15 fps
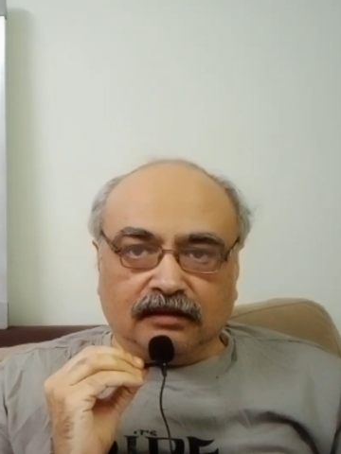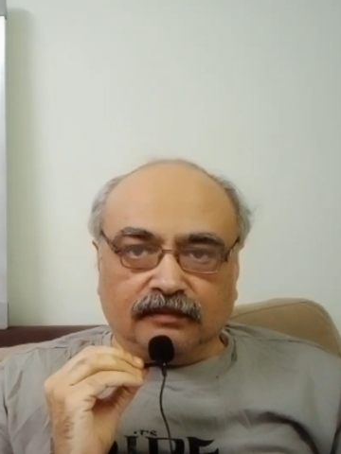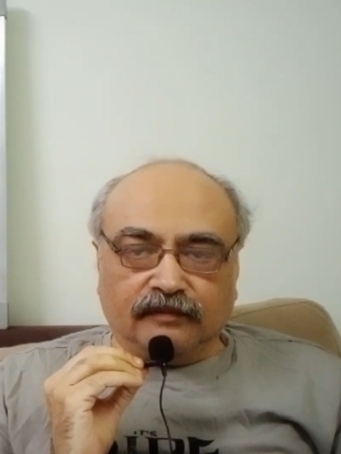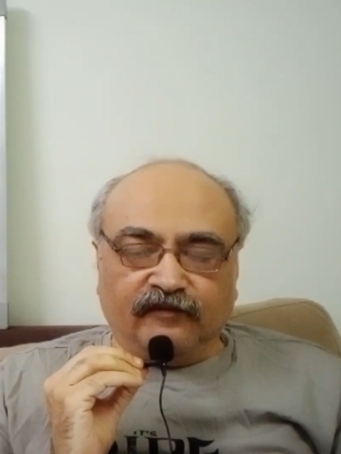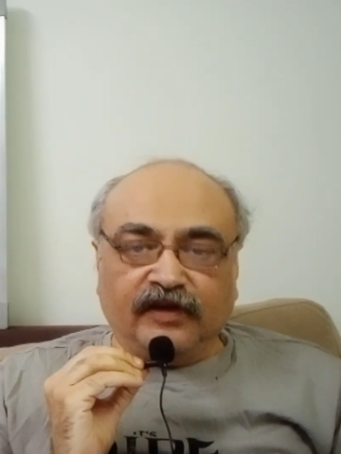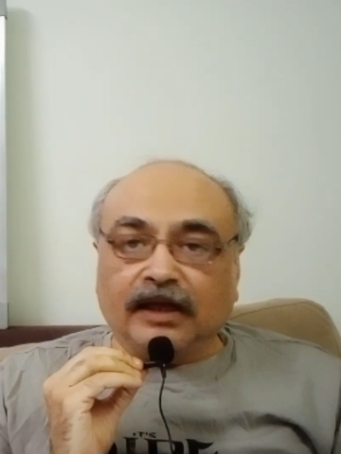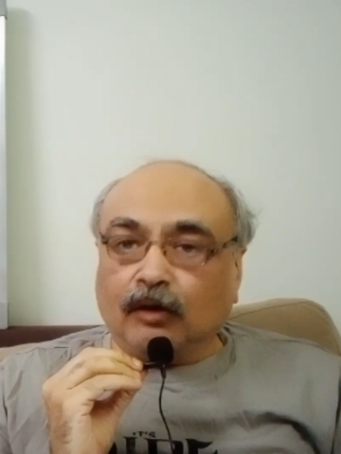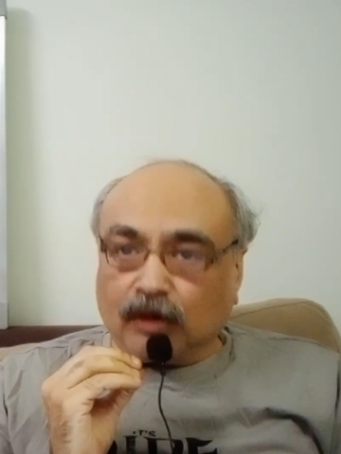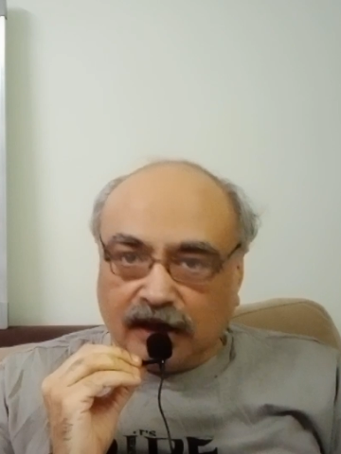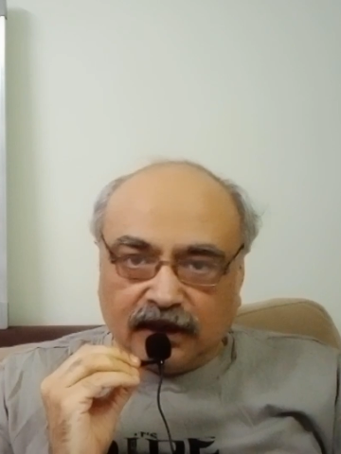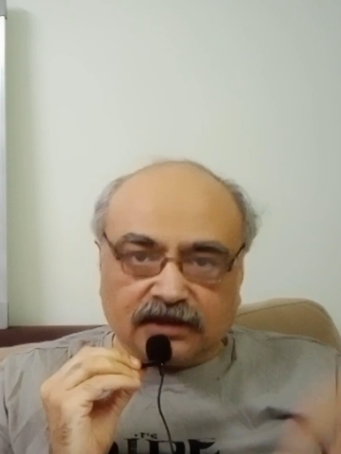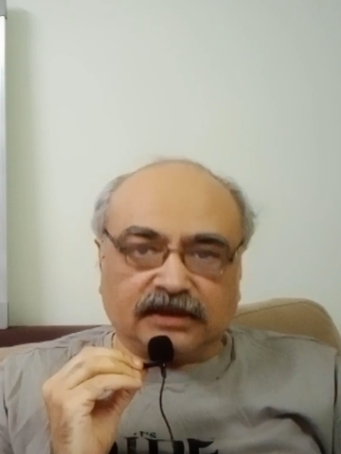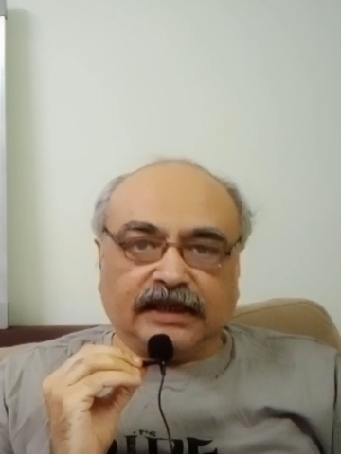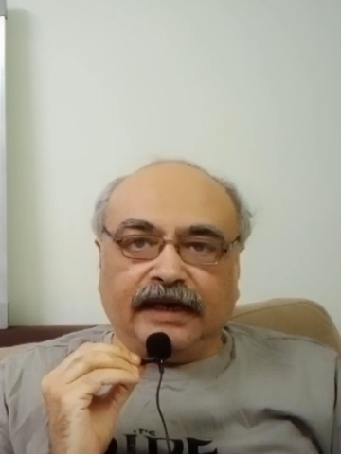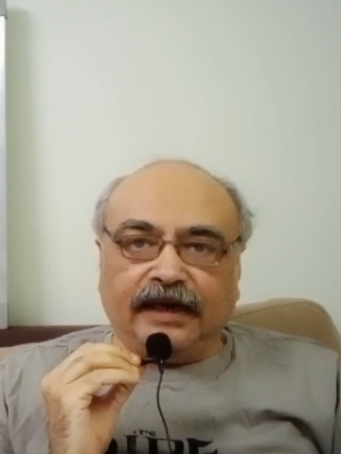without
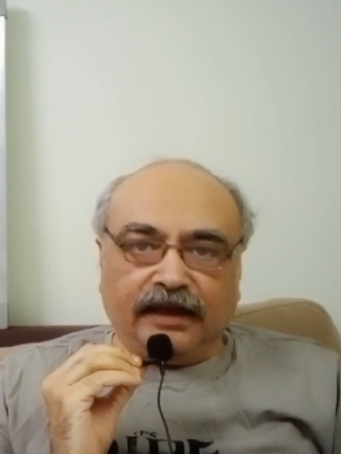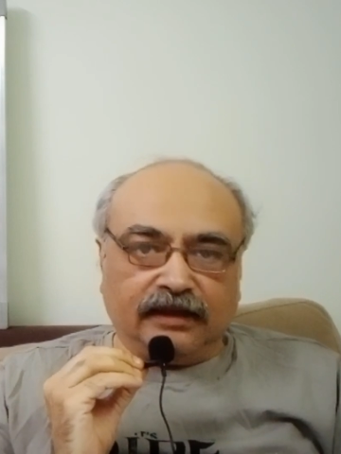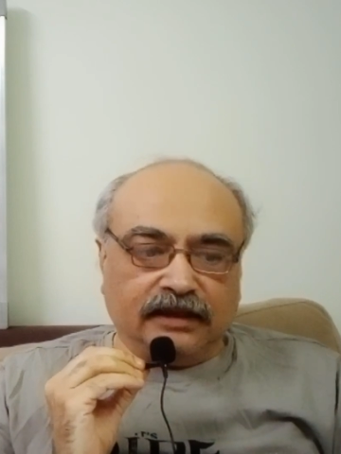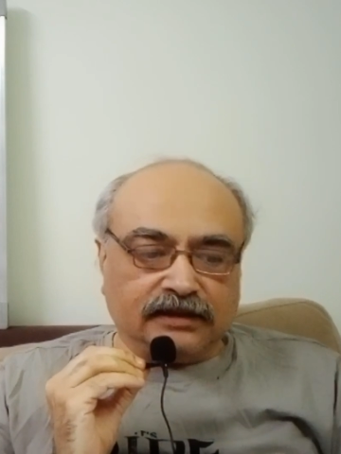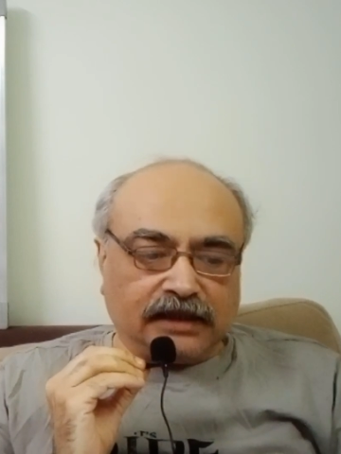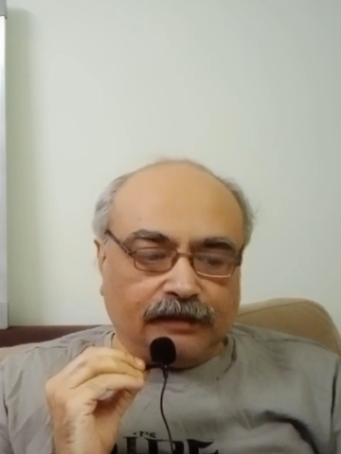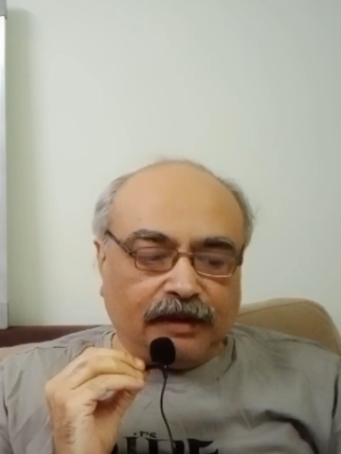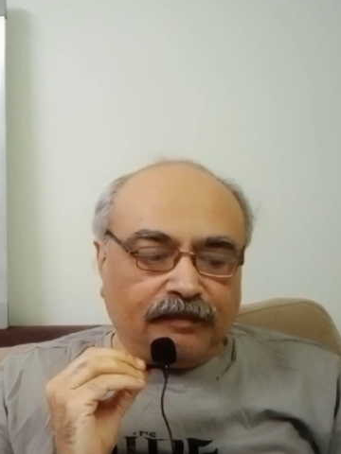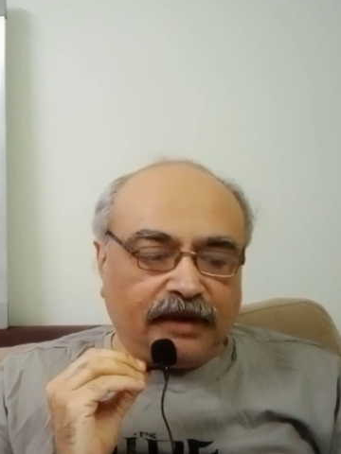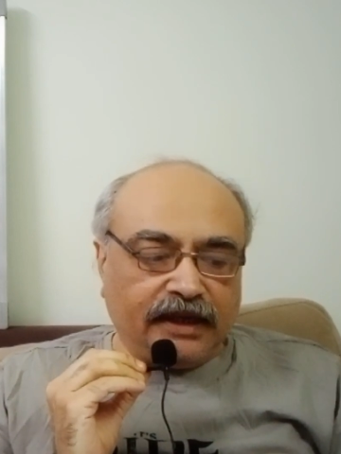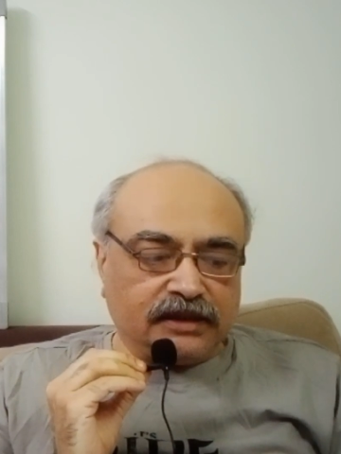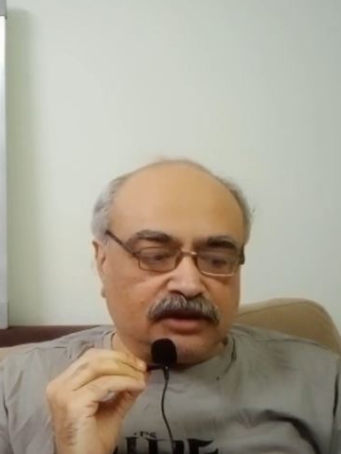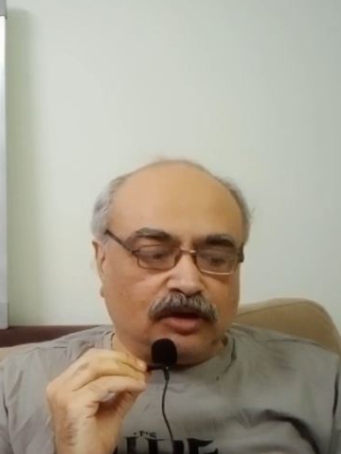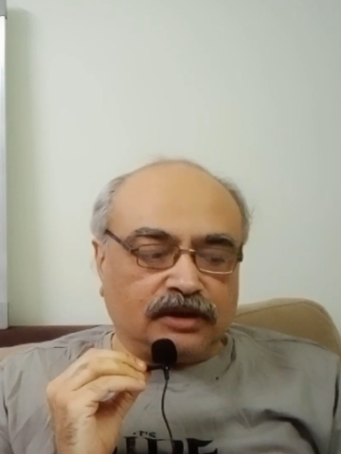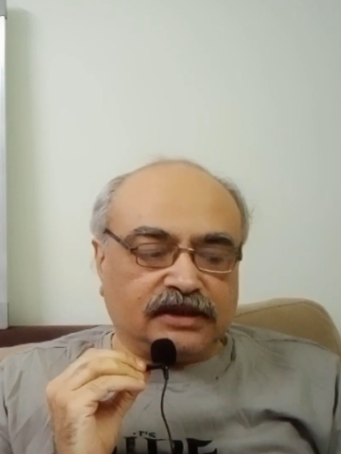understanding this. MMT
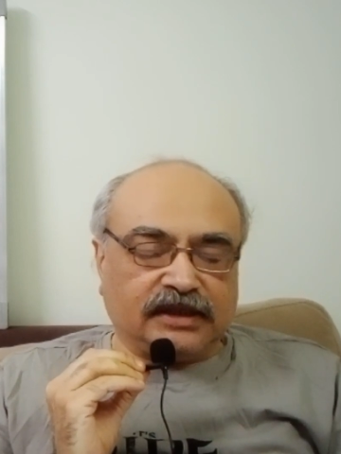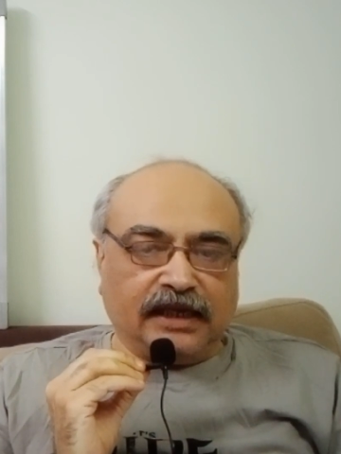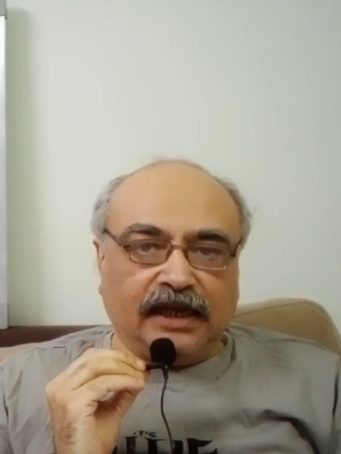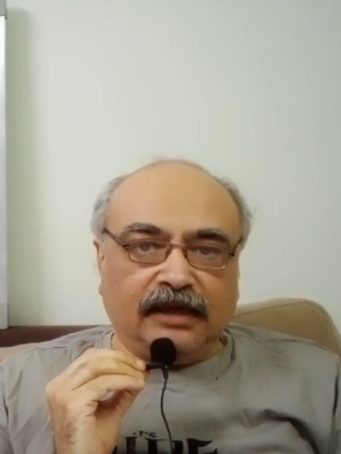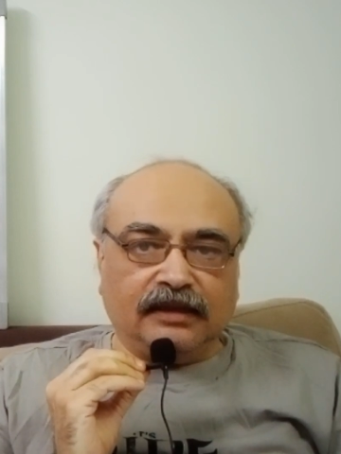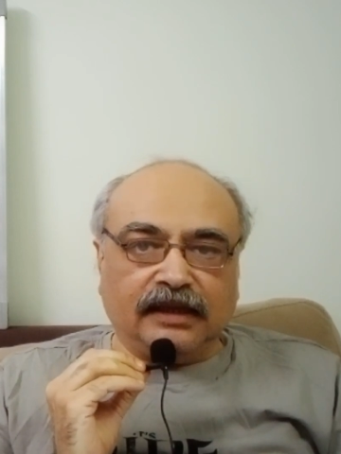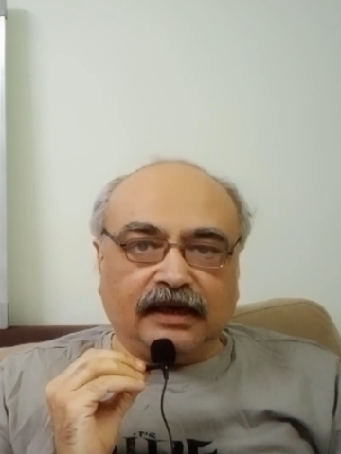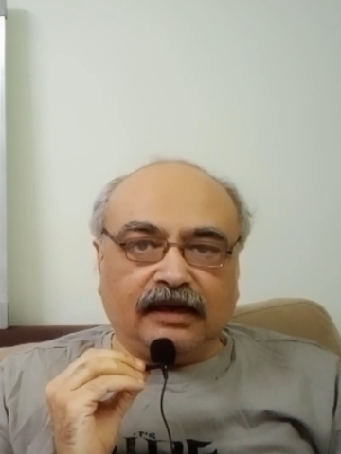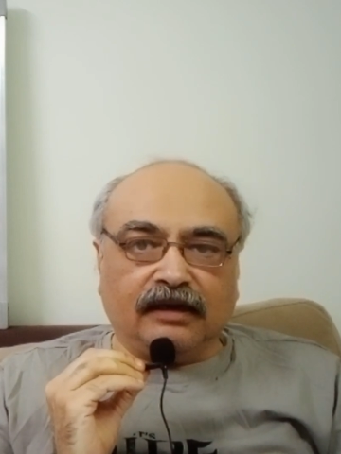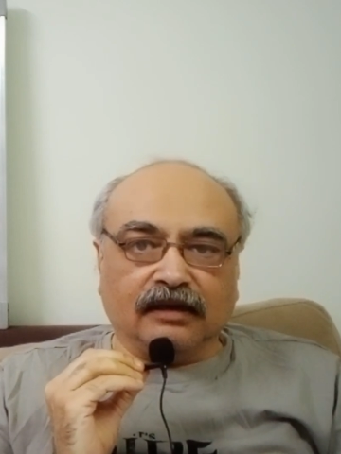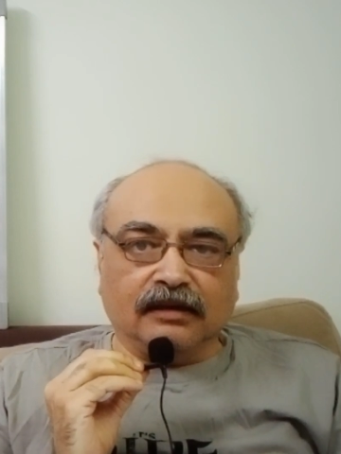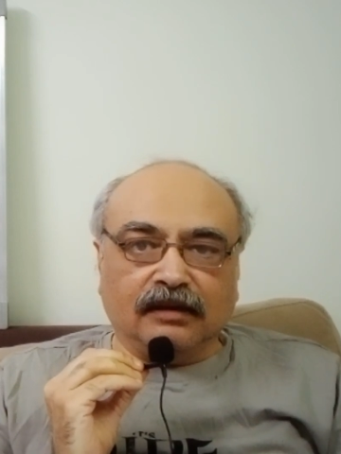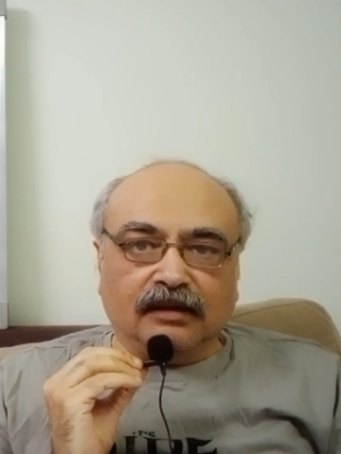is not saying that,